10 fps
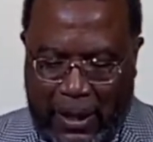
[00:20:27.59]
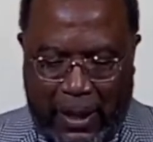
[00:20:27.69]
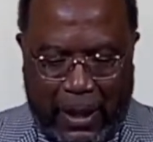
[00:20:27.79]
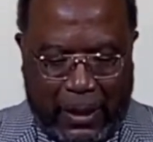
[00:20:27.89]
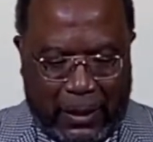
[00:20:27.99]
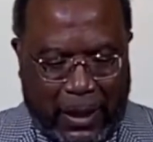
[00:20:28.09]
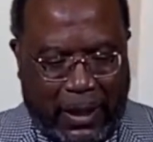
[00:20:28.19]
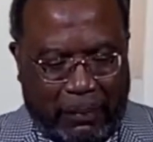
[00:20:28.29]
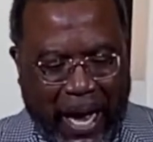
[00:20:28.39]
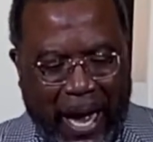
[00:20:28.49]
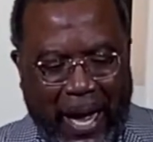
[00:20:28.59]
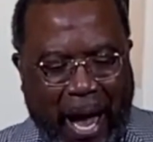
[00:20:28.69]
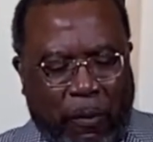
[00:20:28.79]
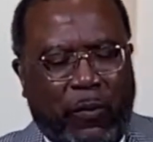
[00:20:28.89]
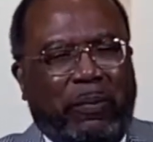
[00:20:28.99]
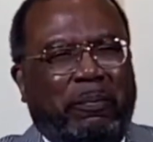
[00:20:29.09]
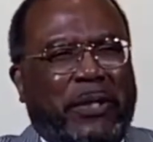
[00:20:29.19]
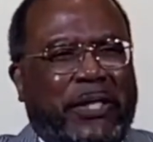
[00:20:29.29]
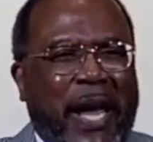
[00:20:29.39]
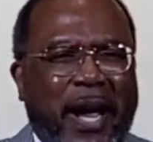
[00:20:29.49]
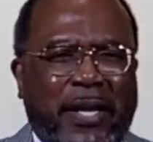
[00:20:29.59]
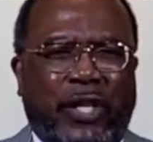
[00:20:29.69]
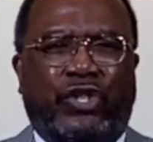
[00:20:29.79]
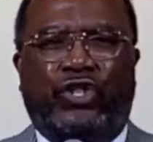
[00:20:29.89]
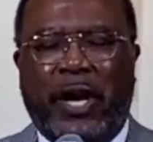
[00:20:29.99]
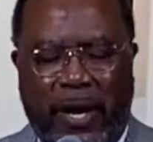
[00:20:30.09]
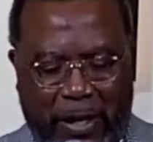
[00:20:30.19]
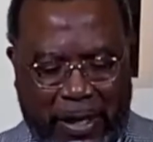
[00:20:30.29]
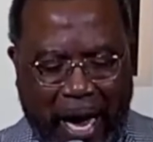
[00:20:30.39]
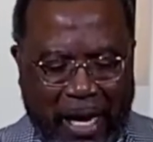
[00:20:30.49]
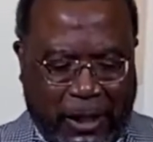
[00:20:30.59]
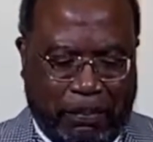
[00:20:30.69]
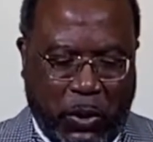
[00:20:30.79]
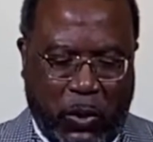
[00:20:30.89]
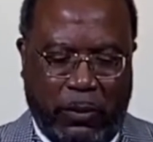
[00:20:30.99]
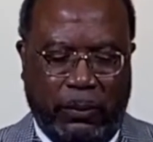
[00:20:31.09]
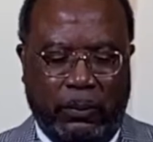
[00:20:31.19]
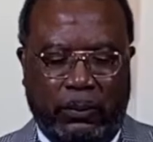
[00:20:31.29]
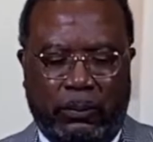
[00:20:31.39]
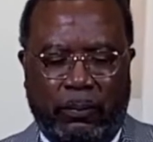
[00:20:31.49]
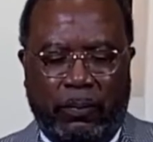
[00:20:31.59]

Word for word: Uh, uh, I, I'm scared to share the gospel